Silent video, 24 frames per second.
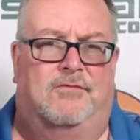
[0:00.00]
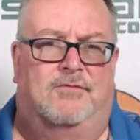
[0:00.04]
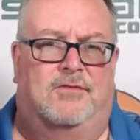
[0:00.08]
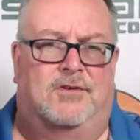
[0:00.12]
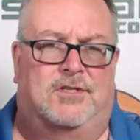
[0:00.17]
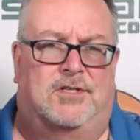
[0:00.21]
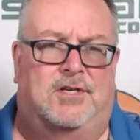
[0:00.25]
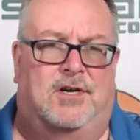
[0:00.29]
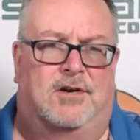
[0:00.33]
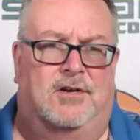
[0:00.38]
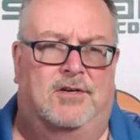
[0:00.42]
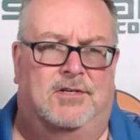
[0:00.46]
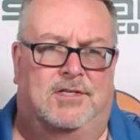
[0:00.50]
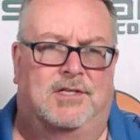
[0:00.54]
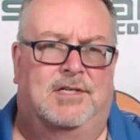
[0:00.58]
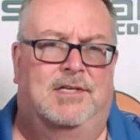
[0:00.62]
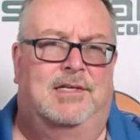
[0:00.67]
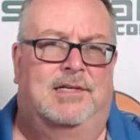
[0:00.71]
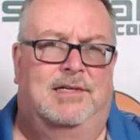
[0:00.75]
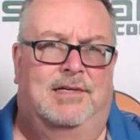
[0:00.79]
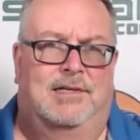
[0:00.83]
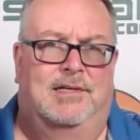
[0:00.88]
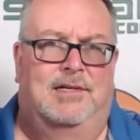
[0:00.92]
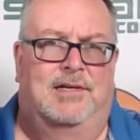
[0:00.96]
For starters,
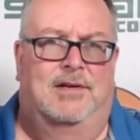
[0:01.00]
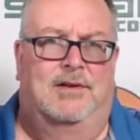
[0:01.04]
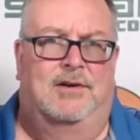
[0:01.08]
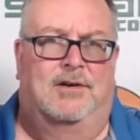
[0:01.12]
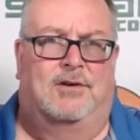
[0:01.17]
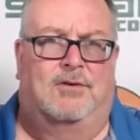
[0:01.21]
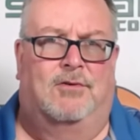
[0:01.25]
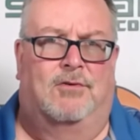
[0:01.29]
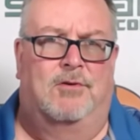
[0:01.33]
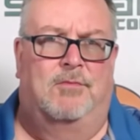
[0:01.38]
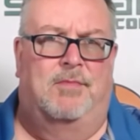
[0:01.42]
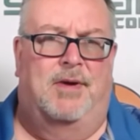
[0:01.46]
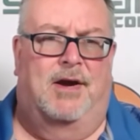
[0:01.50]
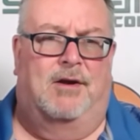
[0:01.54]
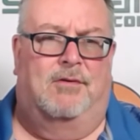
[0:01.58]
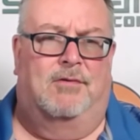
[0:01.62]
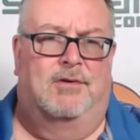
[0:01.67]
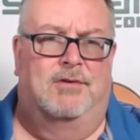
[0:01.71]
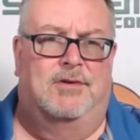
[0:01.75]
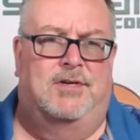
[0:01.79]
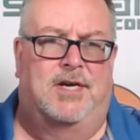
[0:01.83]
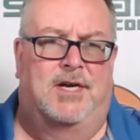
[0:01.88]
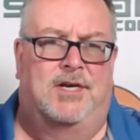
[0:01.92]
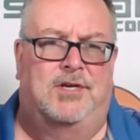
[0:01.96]
their quarterback
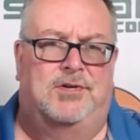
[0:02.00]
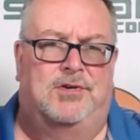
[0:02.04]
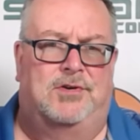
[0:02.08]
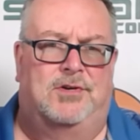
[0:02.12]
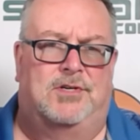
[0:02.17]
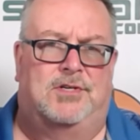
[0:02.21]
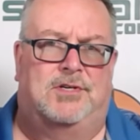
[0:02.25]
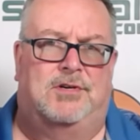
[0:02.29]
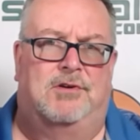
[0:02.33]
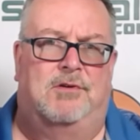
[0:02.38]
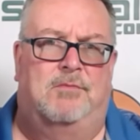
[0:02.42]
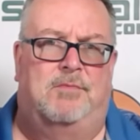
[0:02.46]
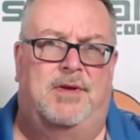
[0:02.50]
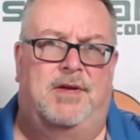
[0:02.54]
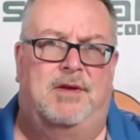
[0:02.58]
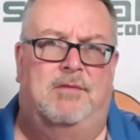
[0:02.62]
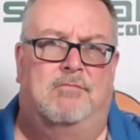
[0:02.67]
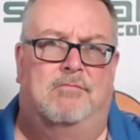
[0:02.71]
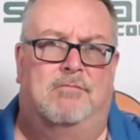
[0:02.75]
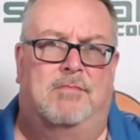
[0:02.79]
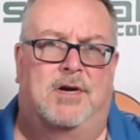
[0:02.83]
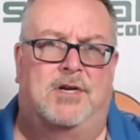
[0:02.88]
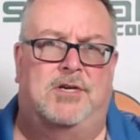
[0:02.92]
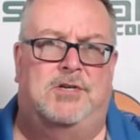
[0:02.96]
rotation is going to be
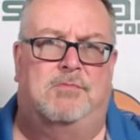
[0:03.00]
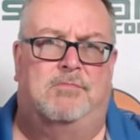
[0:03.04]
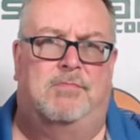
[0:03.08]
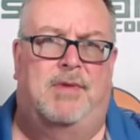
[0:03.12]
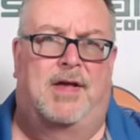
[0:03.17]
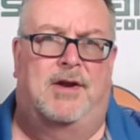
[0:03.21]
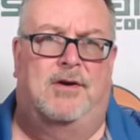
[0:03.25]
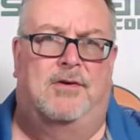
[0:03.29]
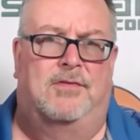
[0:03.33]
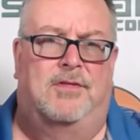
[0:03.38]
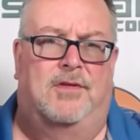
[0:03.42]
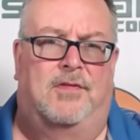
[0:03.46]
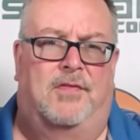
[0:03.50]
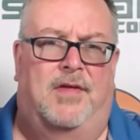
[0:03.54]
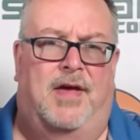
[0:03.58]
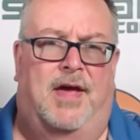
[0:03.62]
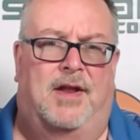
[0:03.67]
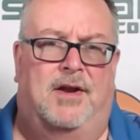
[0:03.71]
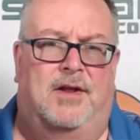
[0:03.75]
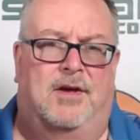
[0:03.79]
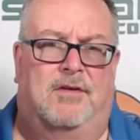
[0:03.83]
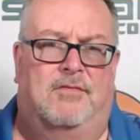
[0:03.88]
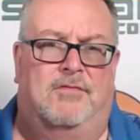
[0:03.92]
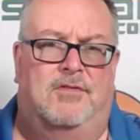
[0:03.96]
much better than
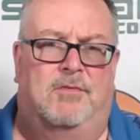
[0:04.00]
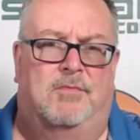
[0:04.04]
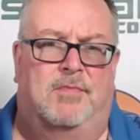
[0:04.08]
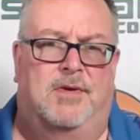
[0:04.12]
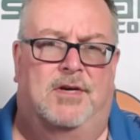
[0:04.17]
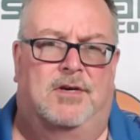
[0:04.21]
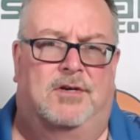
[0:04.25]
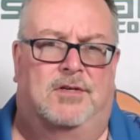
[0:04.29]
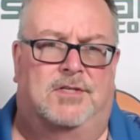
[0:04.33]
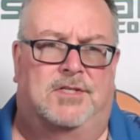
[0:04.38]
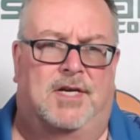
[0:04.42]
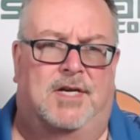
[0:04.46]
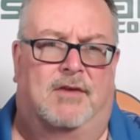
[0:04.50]
that of the Bills.